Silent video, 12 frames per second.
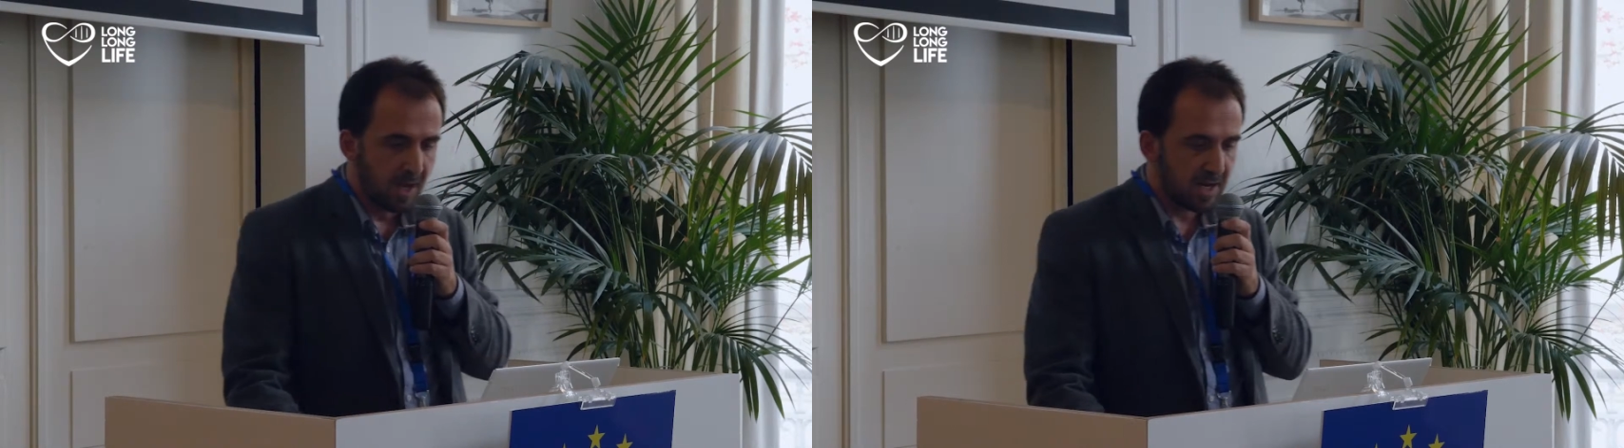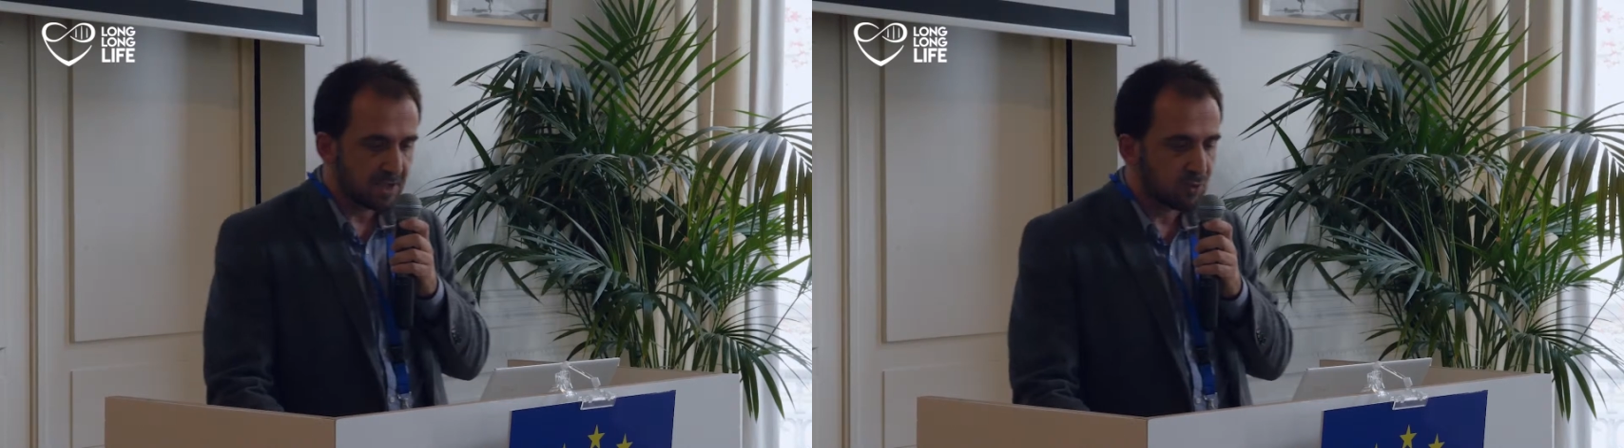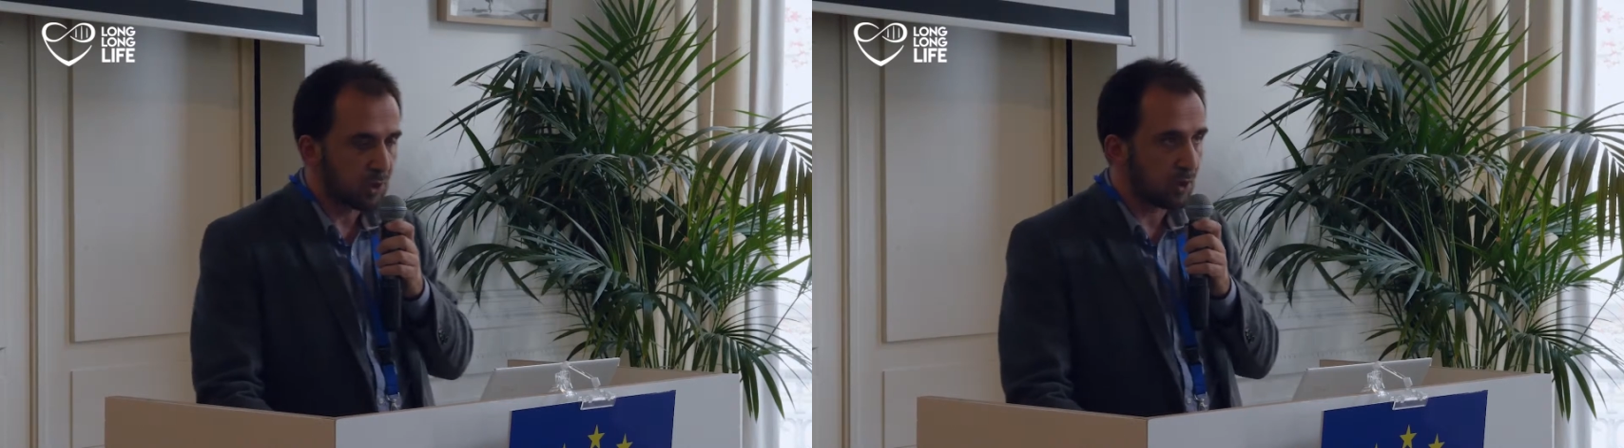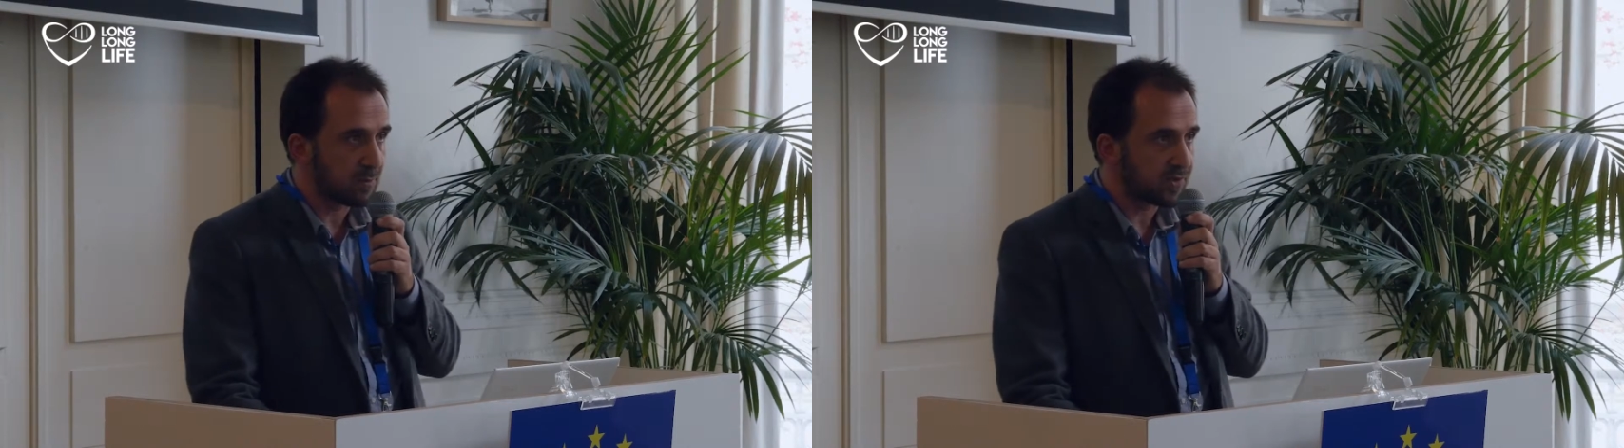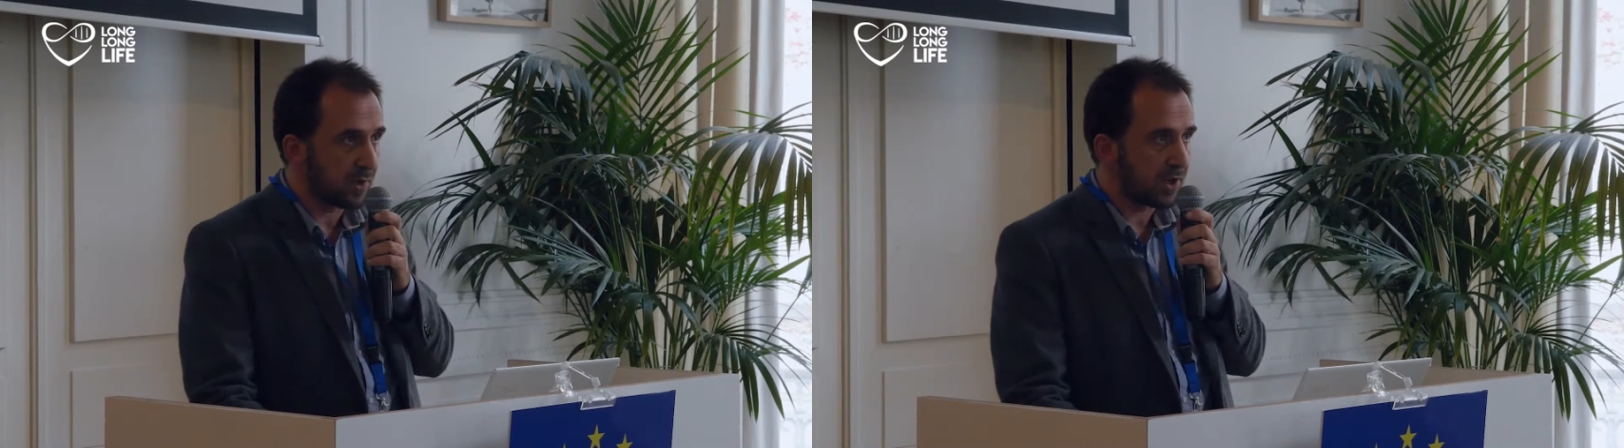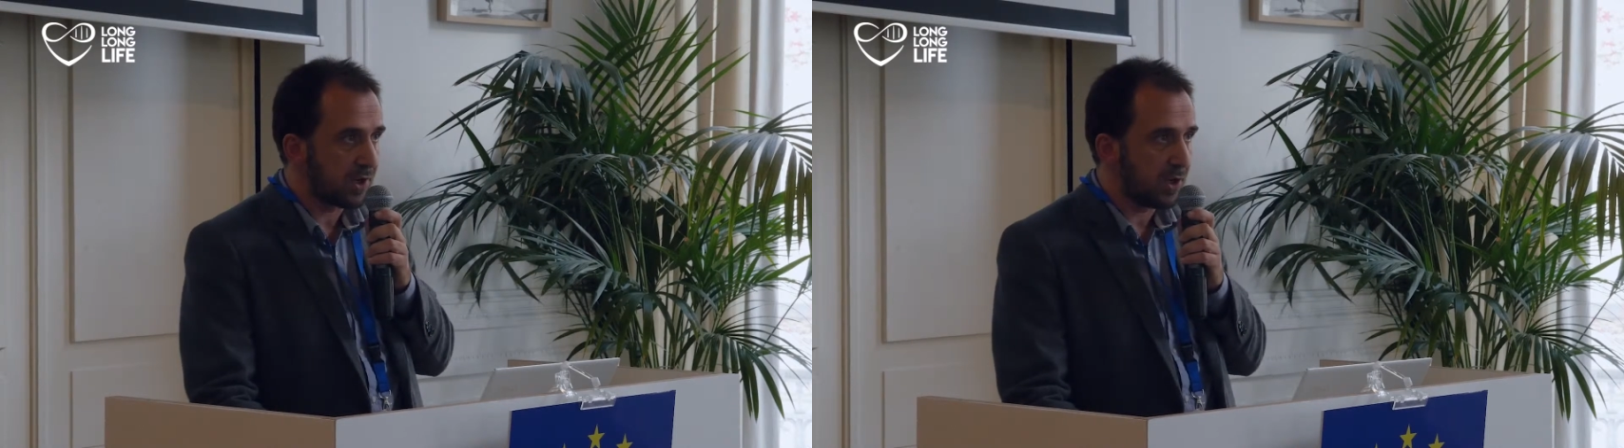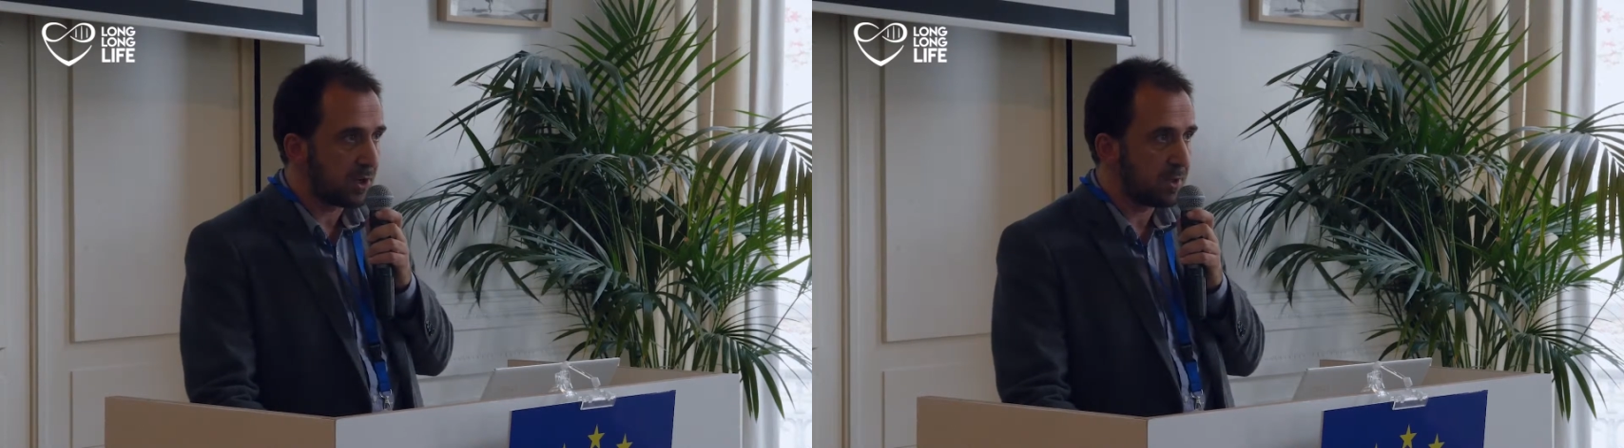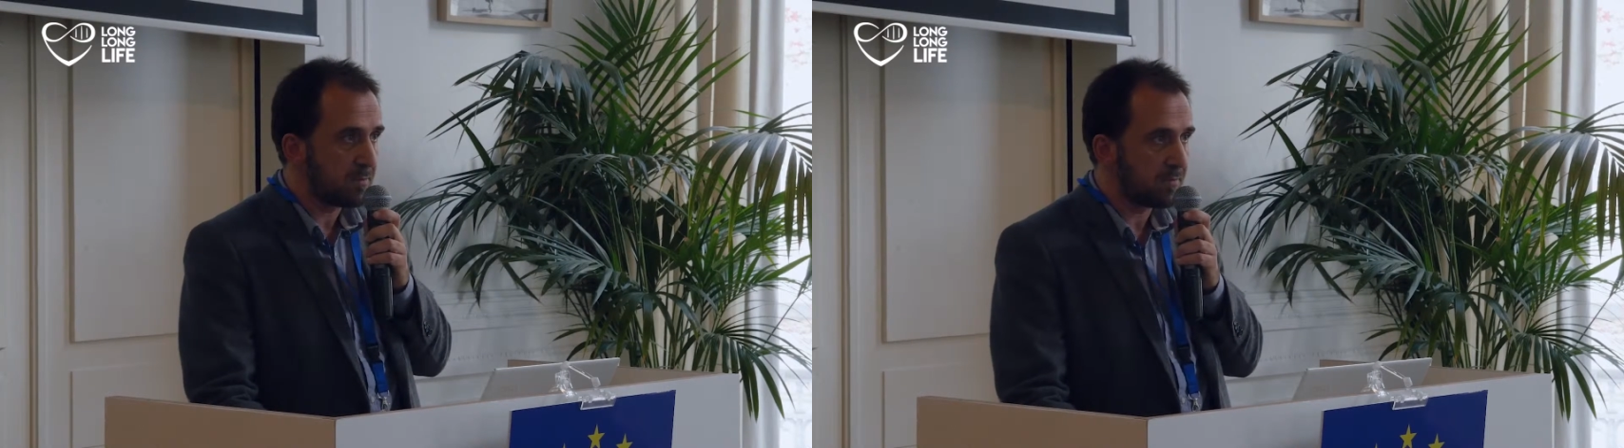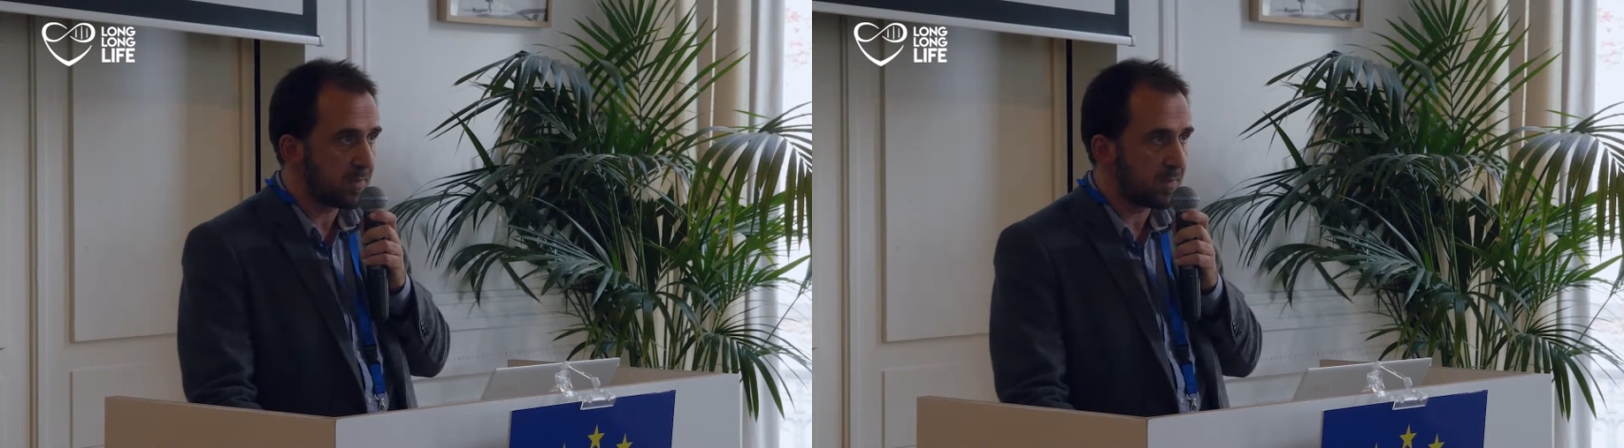and as you can observe here,